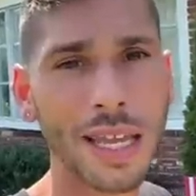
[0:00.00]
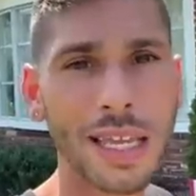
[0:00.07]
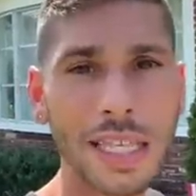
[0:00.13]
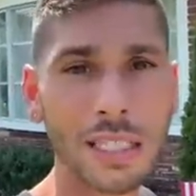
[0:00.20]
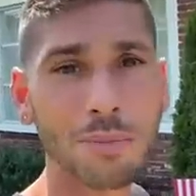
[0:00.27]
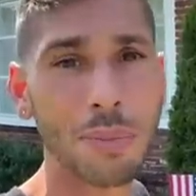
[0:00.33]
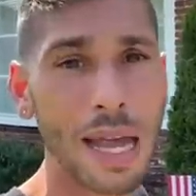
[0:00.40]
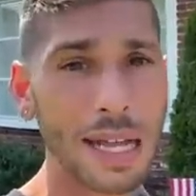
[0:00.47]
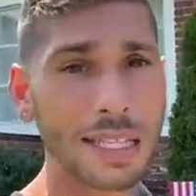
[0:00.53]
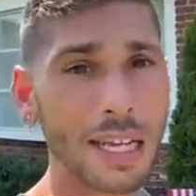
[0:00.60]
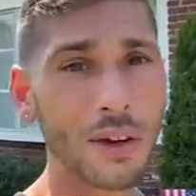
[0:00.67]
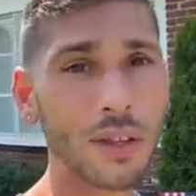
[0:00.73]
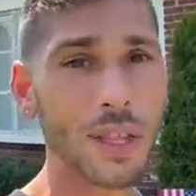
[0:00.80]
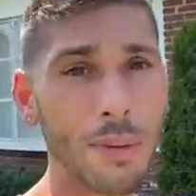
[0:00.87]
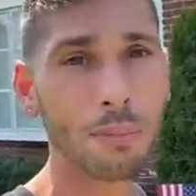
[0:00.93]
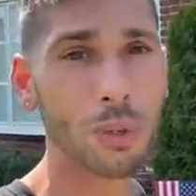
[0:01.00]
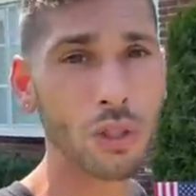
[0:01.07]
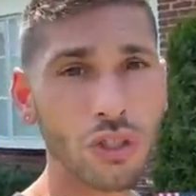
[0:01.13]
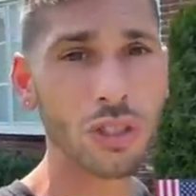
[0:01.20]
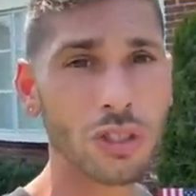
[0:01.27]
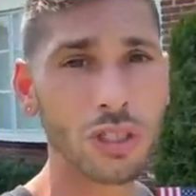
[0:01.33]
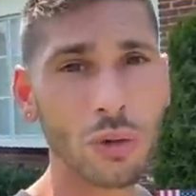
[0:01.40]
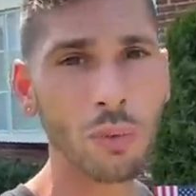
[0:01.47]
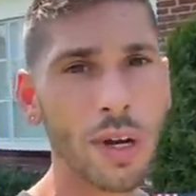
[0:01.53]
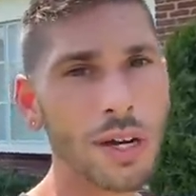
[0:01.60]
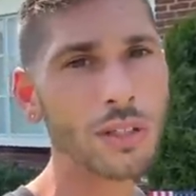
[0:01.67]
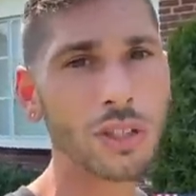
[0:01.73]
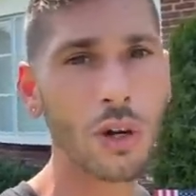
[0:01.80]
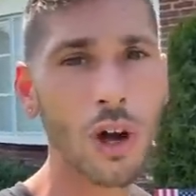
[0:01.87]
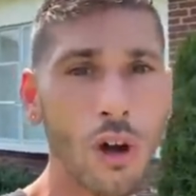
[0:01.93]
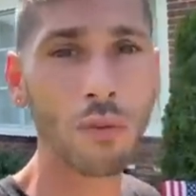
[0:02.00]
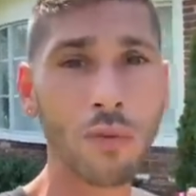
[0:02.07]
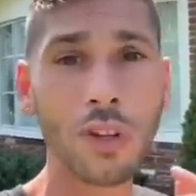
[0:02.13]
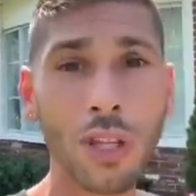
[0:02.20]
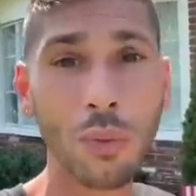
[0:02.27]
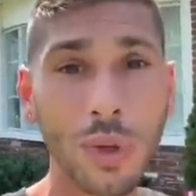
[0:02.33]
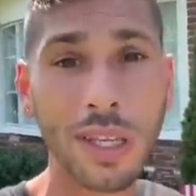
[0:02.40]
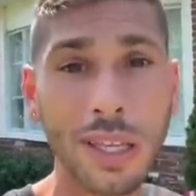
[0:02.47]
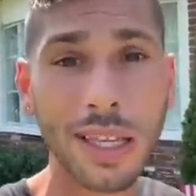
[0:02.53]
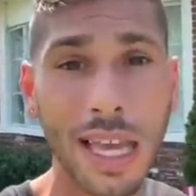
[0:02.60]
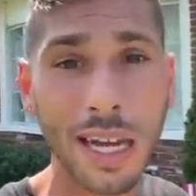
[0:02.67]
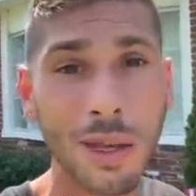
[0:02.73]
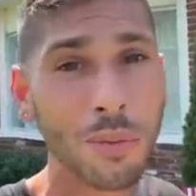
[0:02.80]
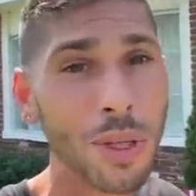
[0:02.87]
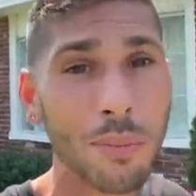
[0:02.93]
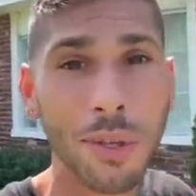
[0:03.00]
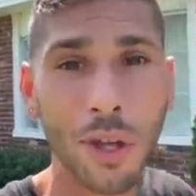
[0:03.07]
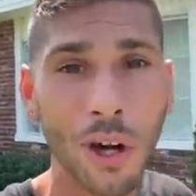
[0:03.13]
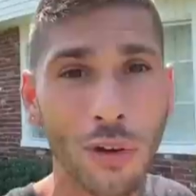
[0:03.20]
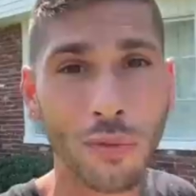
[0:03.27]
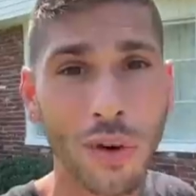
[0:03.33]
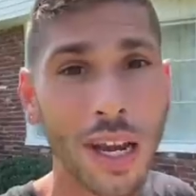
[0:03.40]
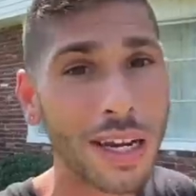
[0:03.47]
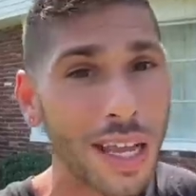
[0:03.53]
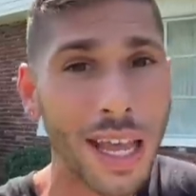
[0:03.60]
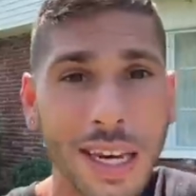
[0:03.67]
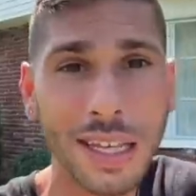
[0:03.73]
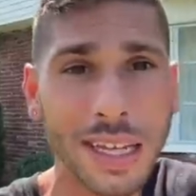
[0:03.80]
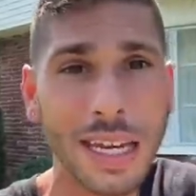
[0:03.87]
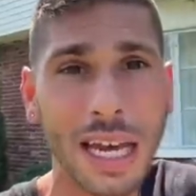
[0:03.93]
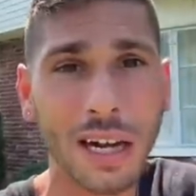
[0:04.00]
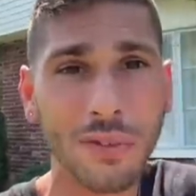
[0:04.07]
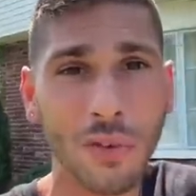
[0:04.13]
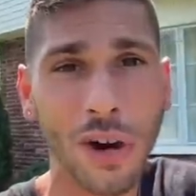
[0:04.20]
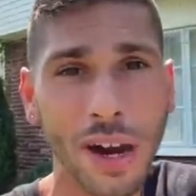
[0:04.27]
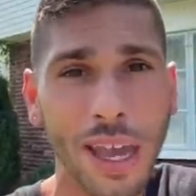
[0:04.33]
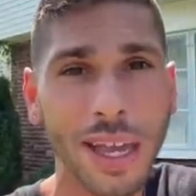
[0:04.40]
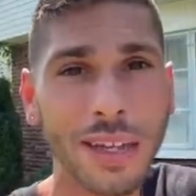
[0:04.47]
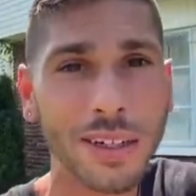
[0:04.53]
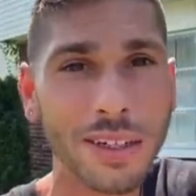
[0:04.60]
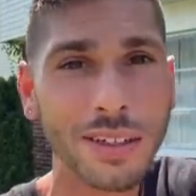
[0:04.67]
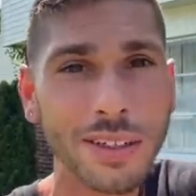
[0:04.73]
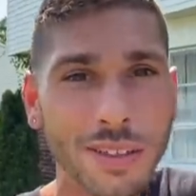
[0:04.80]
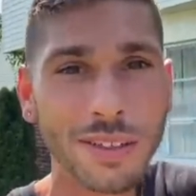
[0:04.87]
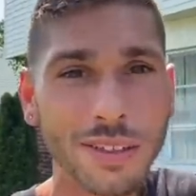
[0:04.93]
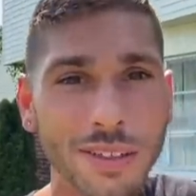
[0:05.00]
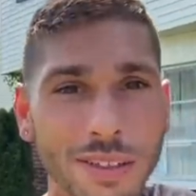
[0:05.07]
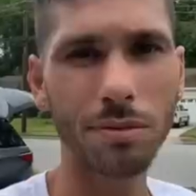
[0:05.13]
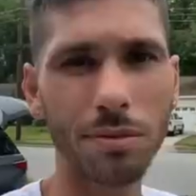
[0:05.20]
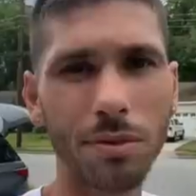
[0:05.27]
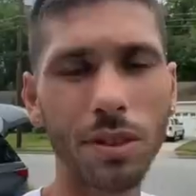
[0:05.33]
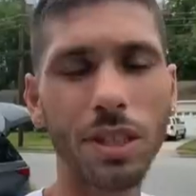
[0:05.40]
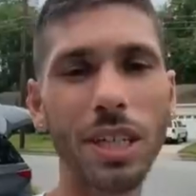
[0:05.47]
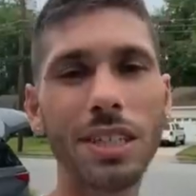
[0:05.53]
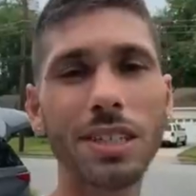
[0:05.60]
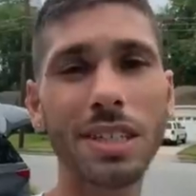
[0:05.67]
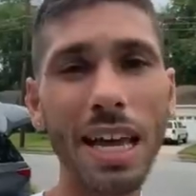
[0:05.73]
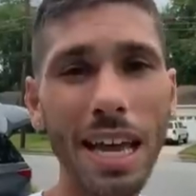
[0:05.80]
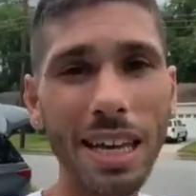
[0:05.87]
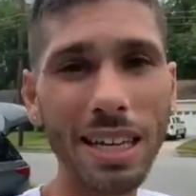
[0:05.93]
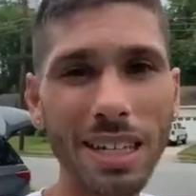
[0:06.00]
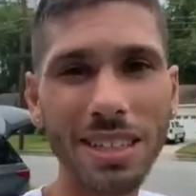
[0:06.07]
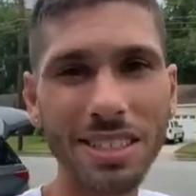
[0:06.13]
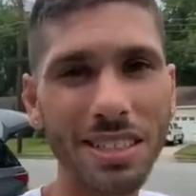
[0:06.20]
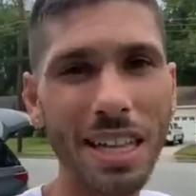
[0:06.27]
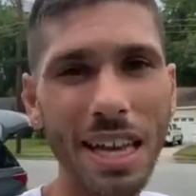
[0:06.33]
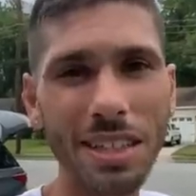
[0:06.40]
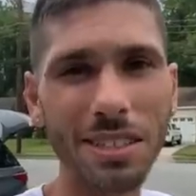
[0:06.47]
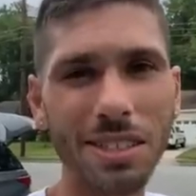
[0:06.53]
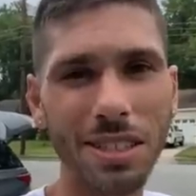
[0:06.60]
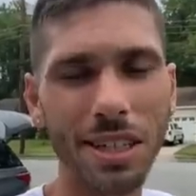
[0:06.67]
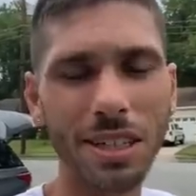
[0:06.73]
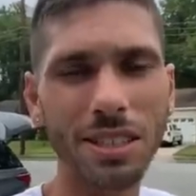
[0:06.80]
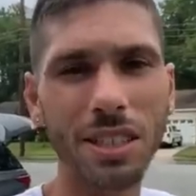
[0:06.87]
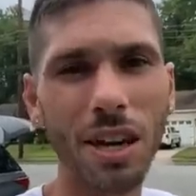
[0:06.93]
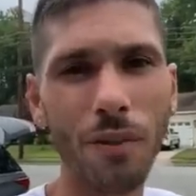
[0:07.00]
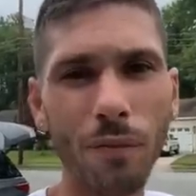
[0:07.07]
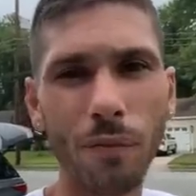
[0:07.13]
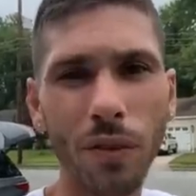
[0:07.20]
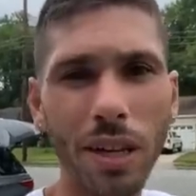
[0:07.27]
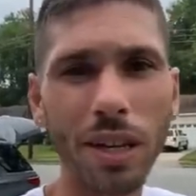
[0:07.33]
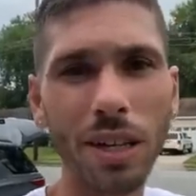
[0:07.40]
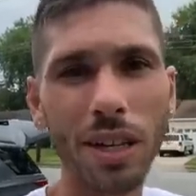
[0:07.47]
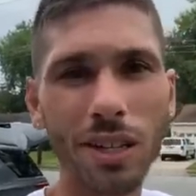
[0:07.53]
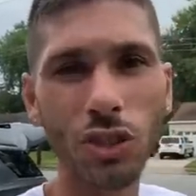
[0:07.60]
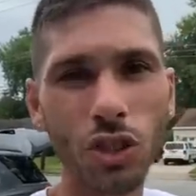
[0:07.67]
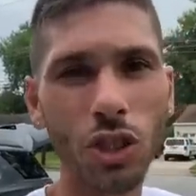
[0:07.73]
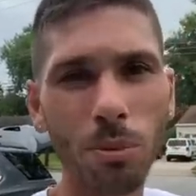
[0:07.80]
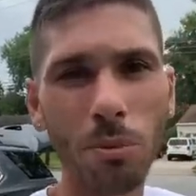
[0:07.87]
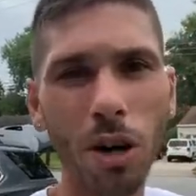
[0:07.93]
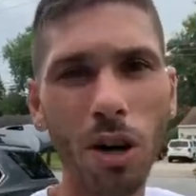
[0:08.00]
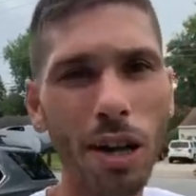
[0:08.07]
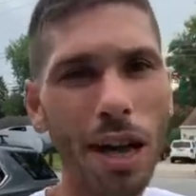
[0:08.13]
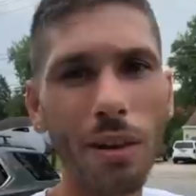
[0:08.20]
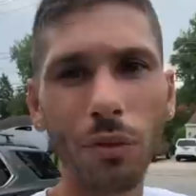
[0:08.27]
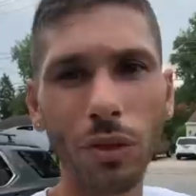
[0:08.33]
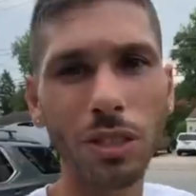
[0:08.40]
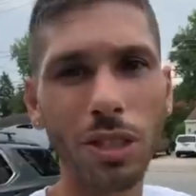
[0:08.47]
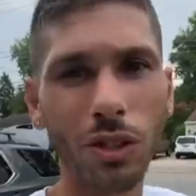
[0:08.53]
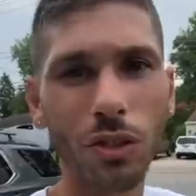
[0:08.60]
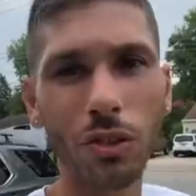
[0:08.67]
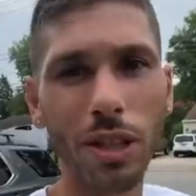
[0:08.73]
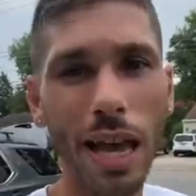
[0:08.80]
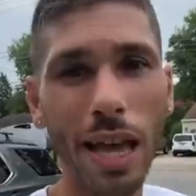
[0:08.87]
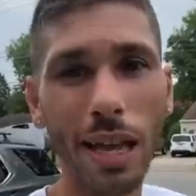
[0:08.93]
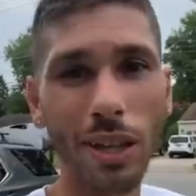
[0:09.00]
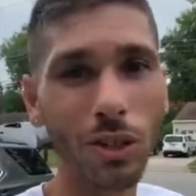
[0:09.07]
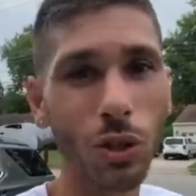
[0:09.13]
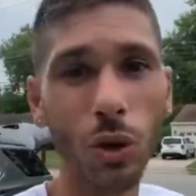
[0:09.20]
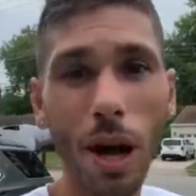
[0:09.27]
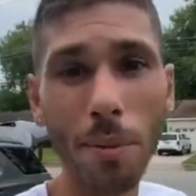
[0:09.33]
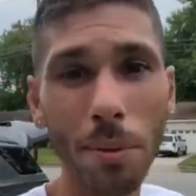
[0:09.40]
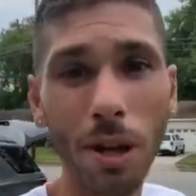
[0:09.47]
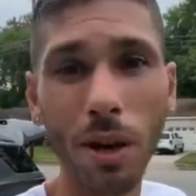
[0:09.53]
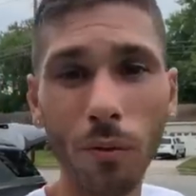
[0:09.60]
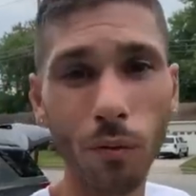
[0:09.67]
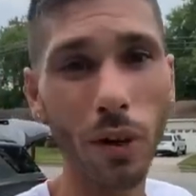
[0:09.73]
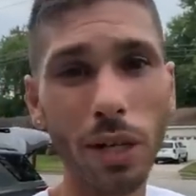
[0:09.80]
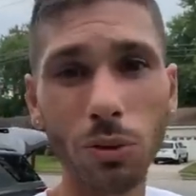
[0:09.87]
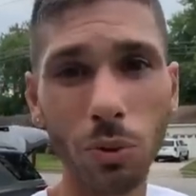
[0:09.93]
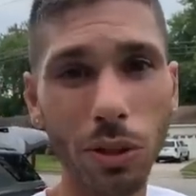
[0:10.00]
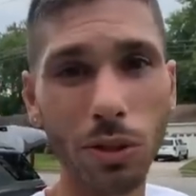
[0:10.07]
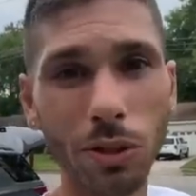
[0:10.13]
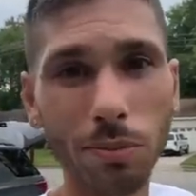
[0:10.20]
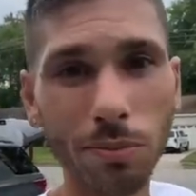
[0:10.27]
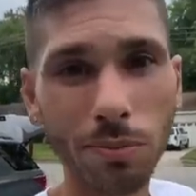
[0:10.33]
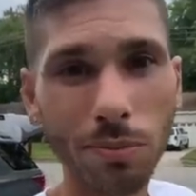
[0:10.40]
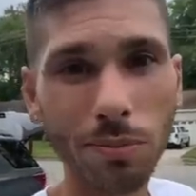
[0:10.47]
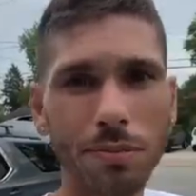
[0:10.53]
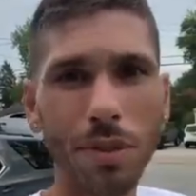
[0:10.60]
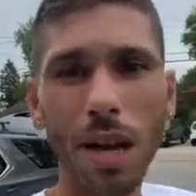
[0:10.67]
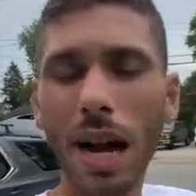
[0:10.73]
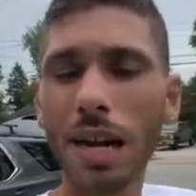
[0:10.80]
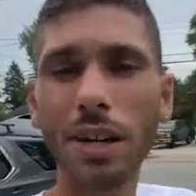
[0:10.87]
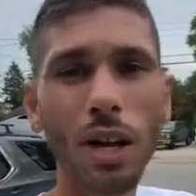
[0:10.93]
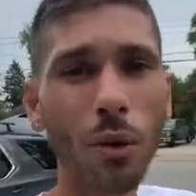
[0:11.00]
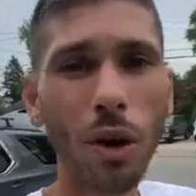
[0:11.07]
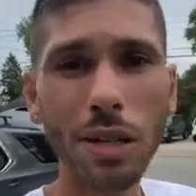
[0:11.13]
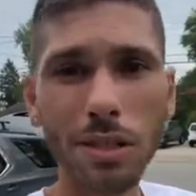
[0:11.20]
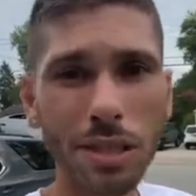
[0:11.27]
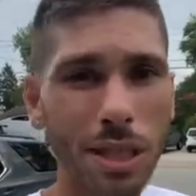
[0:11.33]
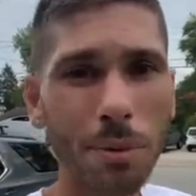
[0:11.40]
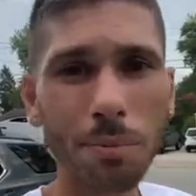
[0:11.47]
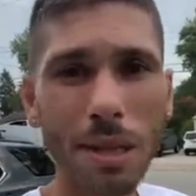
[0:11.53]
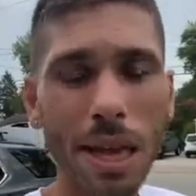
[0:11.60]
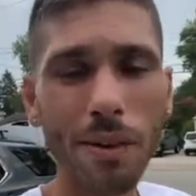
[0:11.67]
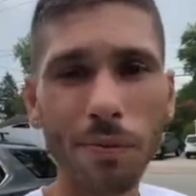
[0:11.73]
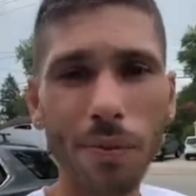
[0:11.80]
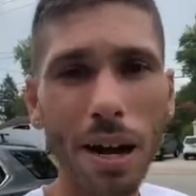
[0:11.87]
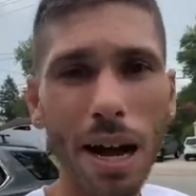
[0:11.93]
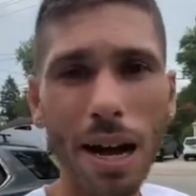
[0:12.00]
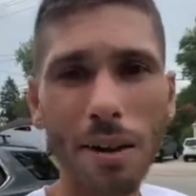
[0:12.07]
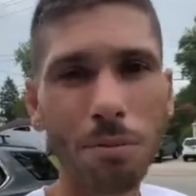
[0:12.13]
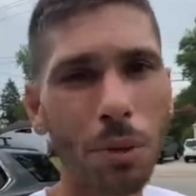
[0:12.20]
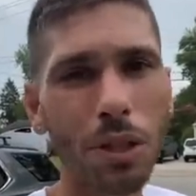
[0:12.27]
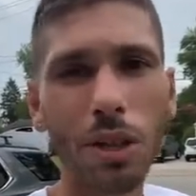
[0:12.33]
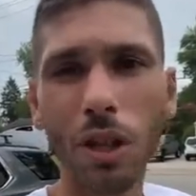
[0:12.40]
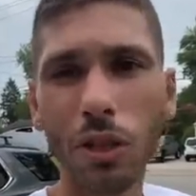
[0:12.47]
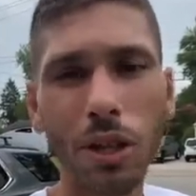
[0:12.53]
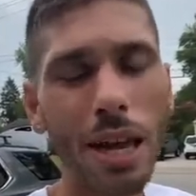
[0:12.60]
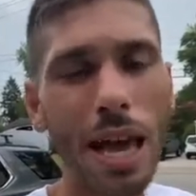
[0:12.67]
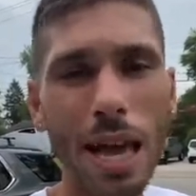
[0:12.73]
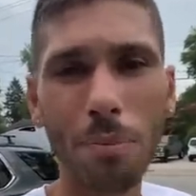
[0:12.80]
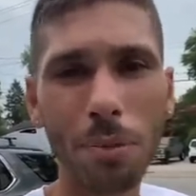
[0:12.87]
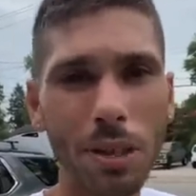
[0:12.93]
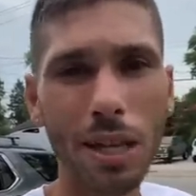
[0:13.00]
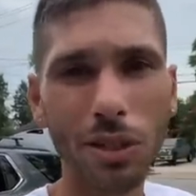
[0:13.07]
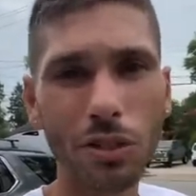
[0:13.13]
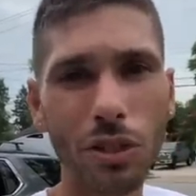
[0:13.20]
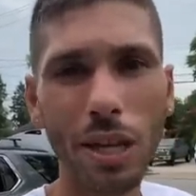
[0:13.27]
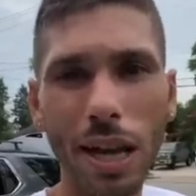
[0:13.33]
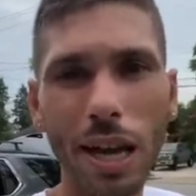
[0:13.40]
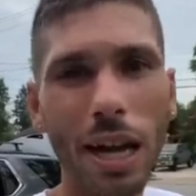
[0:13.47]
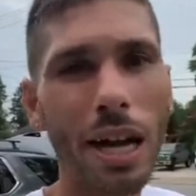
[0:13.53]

He's back there in them bushes somewhere. So hopefully we can get him to be our friend and eat out of our hand. Today is day six of feeding a chipmunk every single day until I become friends with them. I know I skipped day five, but nothing happened yesterday.